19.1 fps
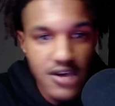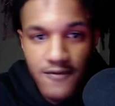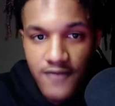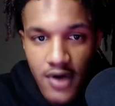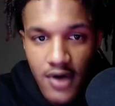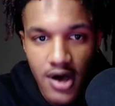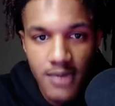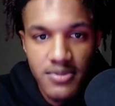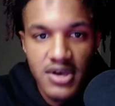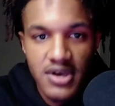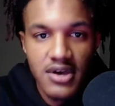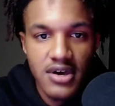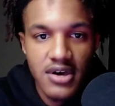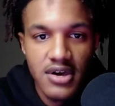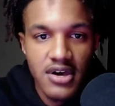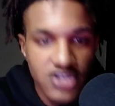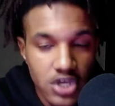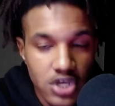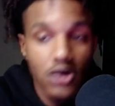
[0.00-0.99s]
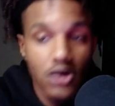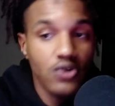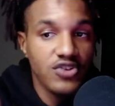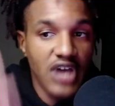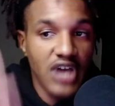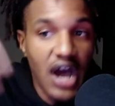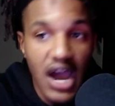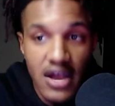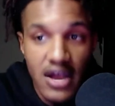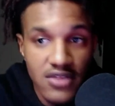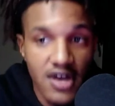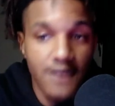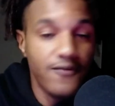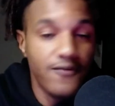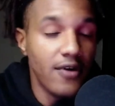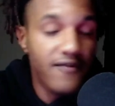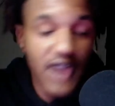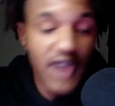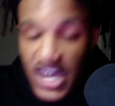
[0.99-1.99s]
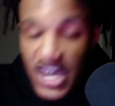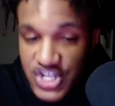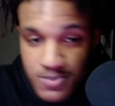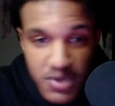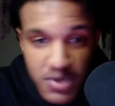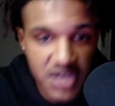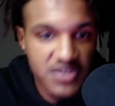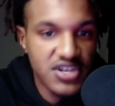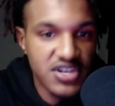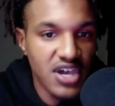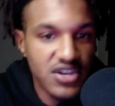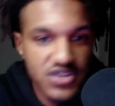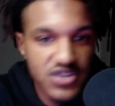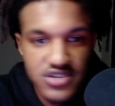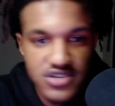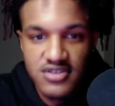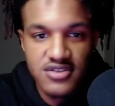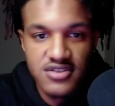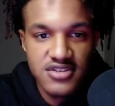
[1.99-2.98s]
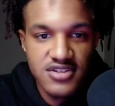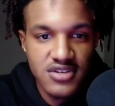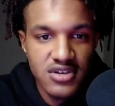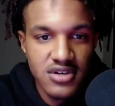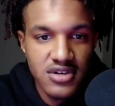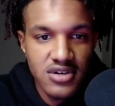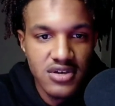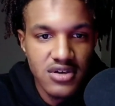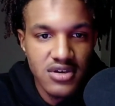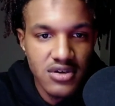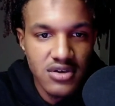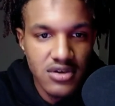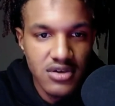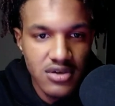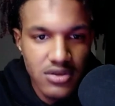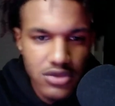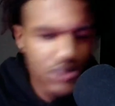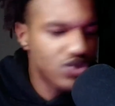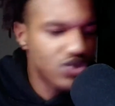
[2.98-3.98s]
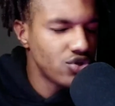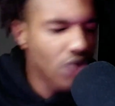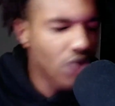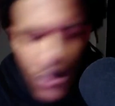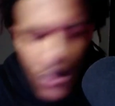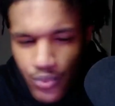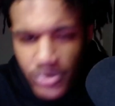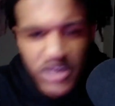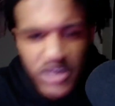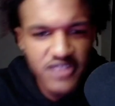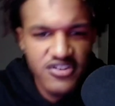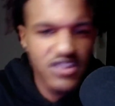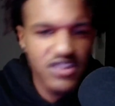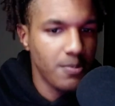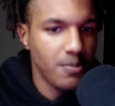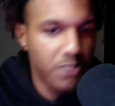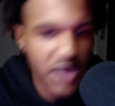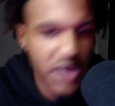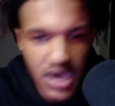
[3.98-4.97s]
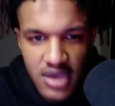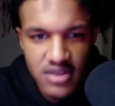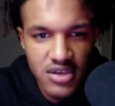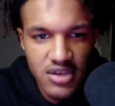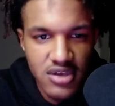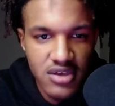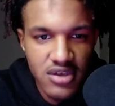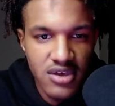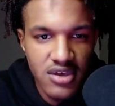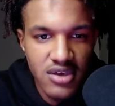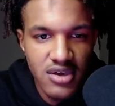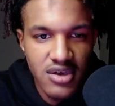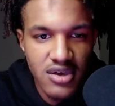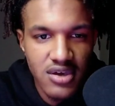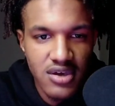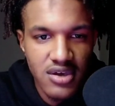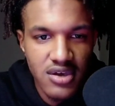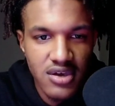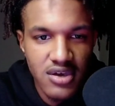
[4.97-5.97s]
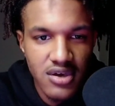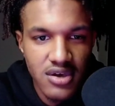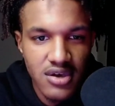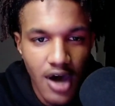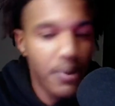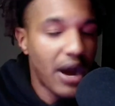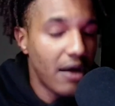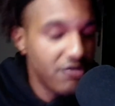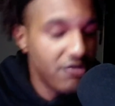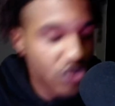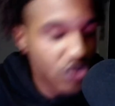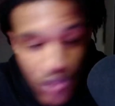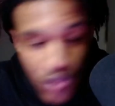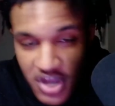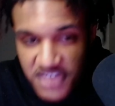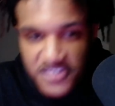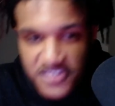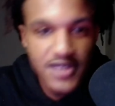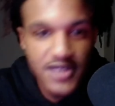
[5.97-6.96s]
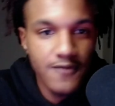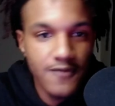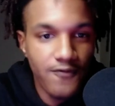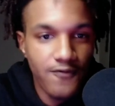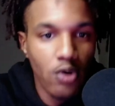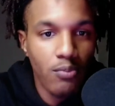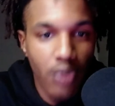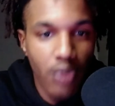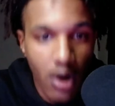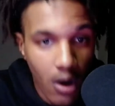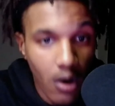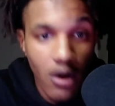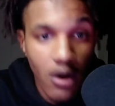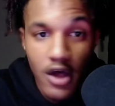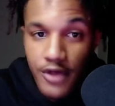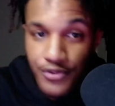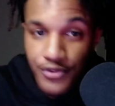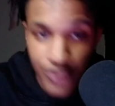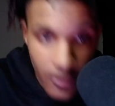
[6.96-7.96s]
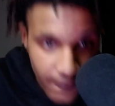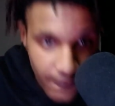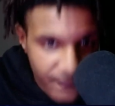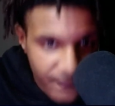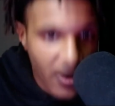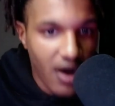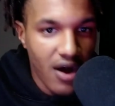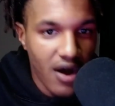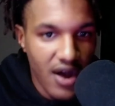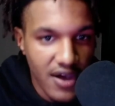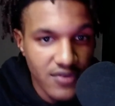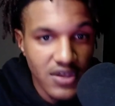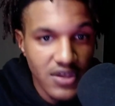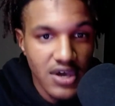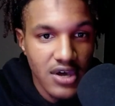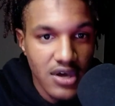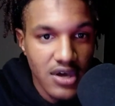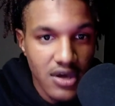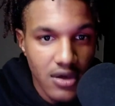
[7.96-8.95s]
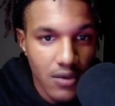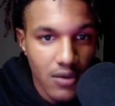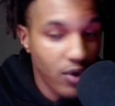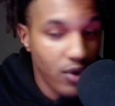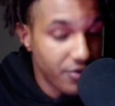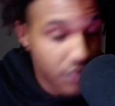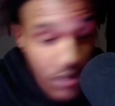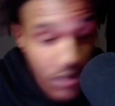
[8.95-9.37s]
up to those high level of expectations. There's no reason to panic about USC football. They're fine. What they're